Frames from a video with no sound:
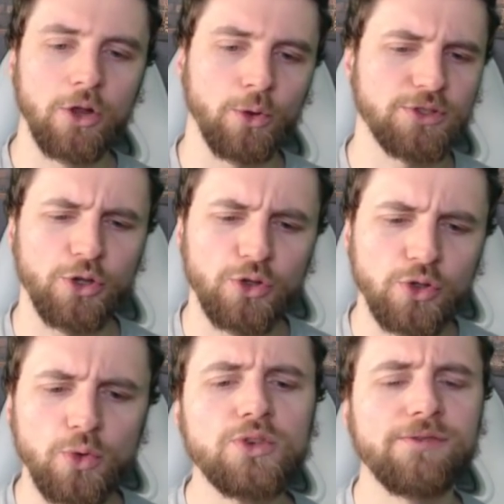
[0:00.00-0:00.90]
those
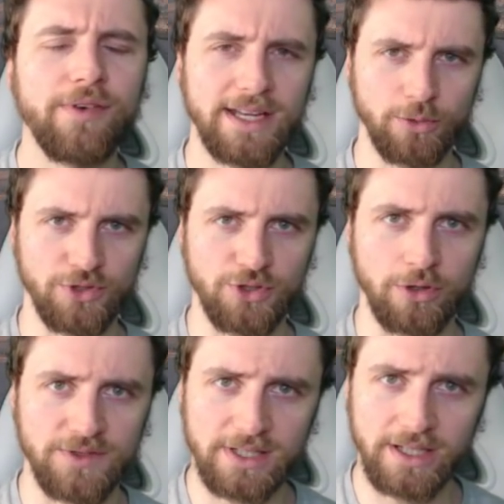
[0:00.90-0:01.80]
huge fighter
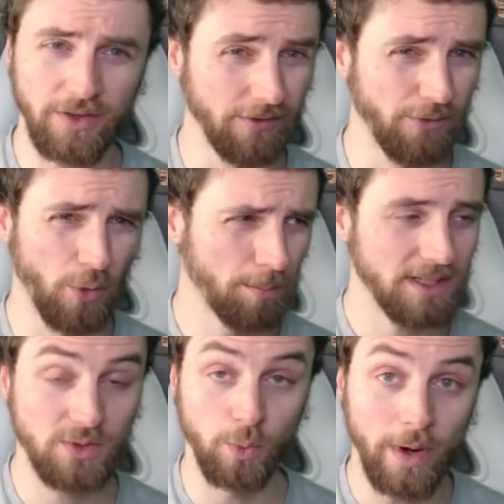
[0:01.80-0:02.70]
reserves, giving it
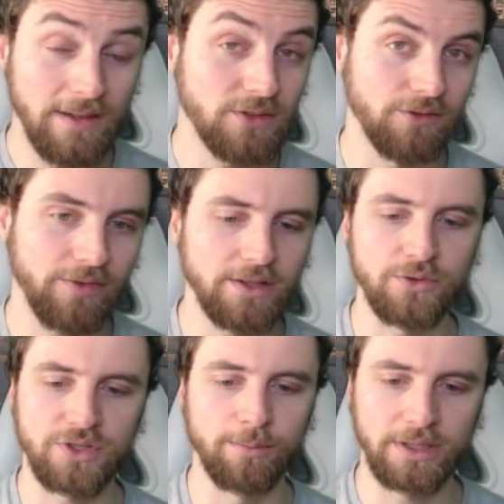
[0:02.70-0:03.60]
4+ waves of
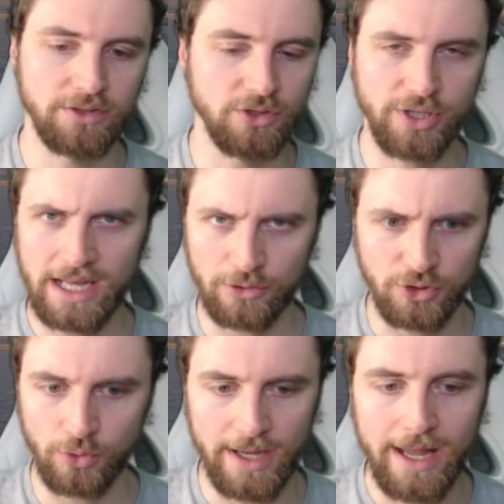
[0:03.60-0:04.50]
fighters compared to the Shikaku's
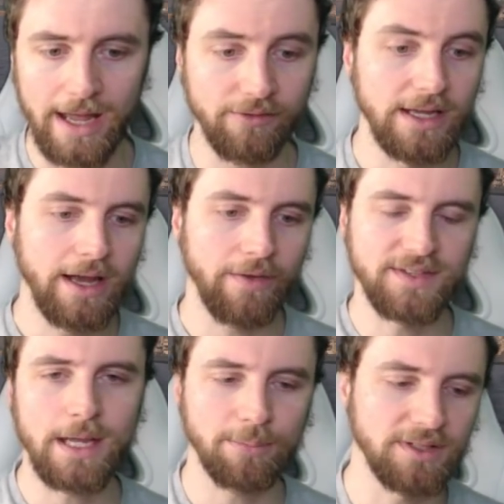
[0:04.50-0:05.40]
2.5, and the
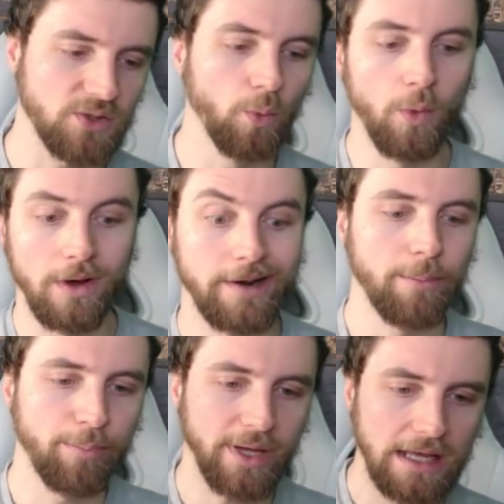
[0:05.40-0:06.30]
Zeppelin's 1 and
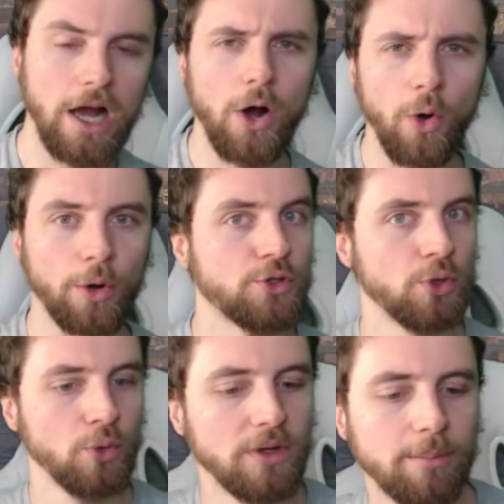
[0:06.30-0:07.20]
a bit or
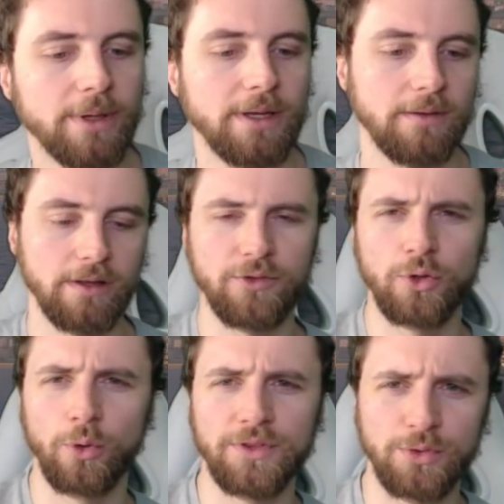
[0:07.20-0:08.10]
2 and a bit if you
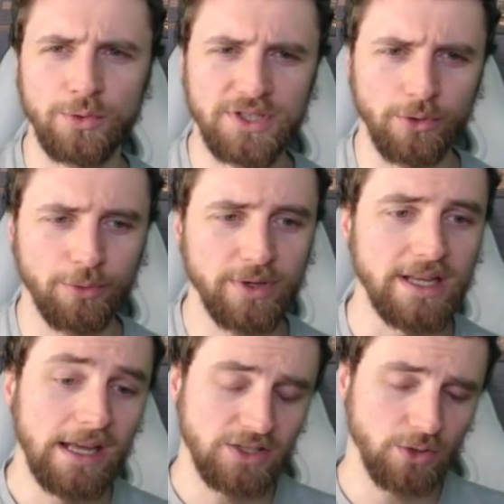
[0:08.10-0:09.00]
go with the 203.
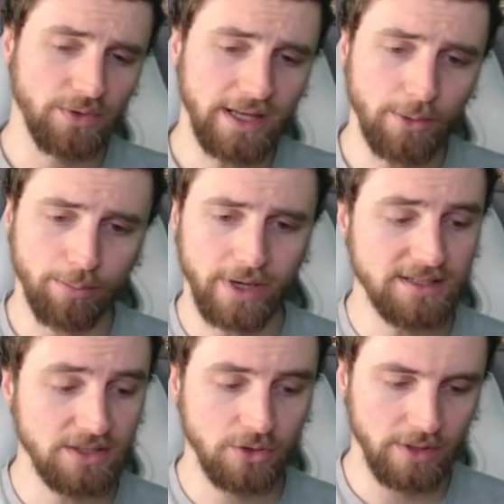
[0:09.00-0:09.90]
So the
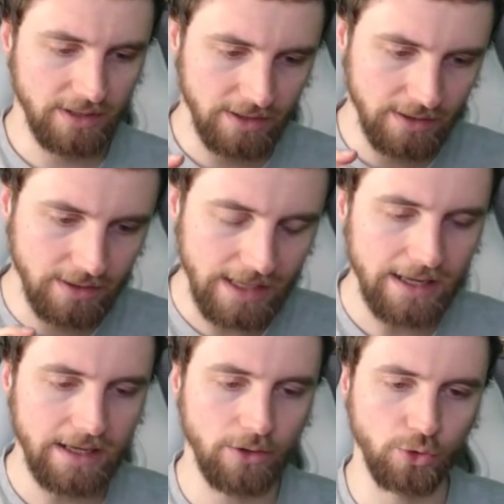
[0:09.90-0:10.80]
Enterprise is going to
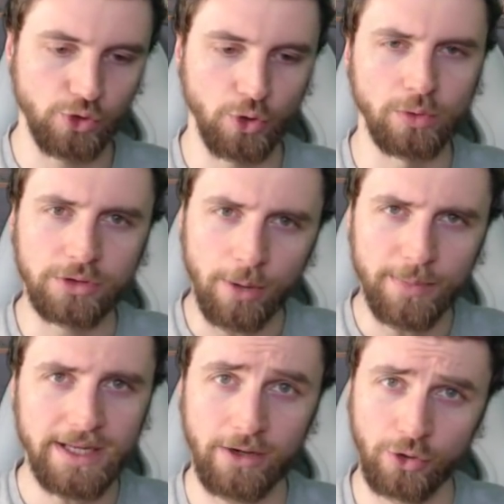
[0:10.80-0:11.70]
get air control,
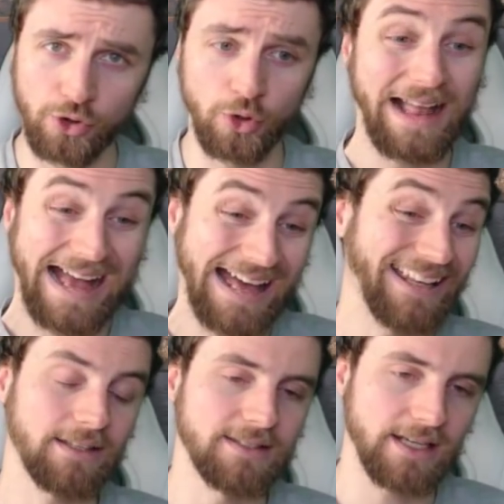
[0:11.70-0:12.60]
dominate air control, and
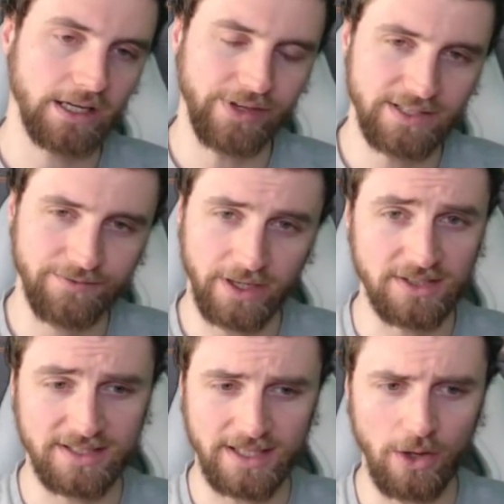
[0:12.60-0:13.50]
it can sacrifice fighters
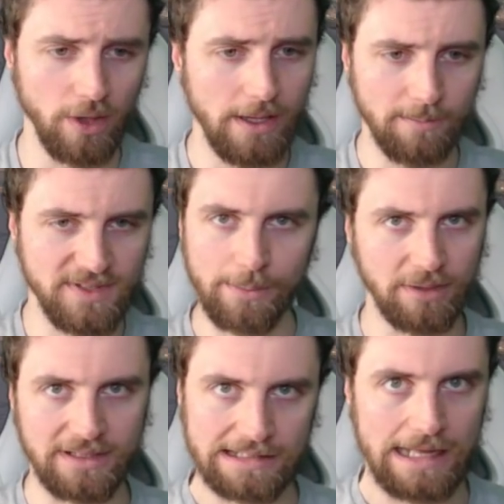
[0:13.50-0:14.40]
to scout.
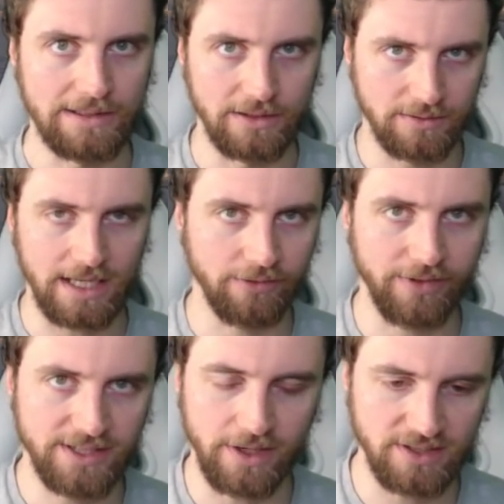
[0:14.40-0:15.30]
Zeppelin can't
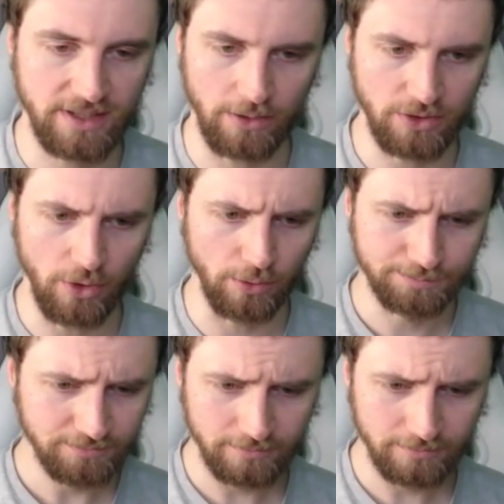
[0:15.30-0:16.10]
sacrifice fighters to scout at all.